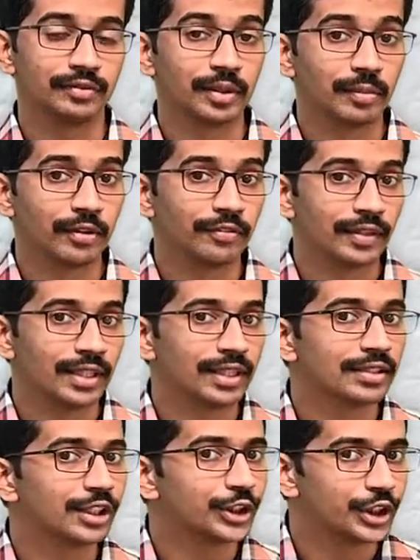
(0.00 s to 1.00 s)
we may
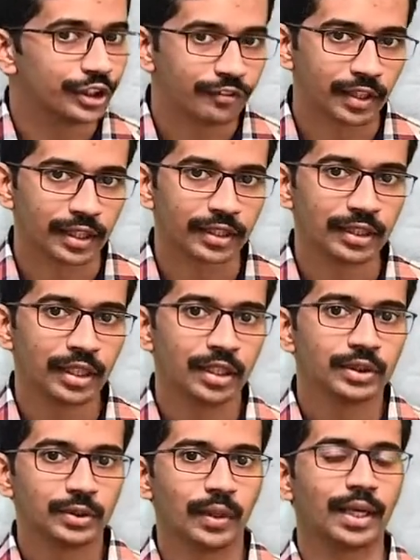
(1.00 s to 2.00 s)
feeling the shivering.
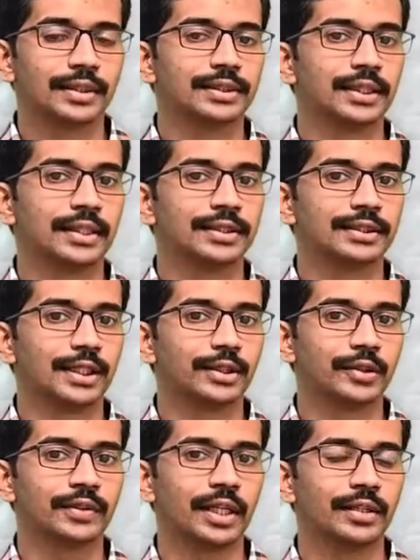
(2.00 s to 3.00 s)
So, as a result
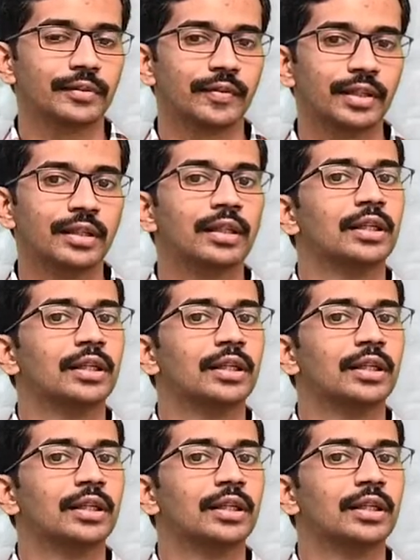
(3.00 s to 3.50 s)
of that one,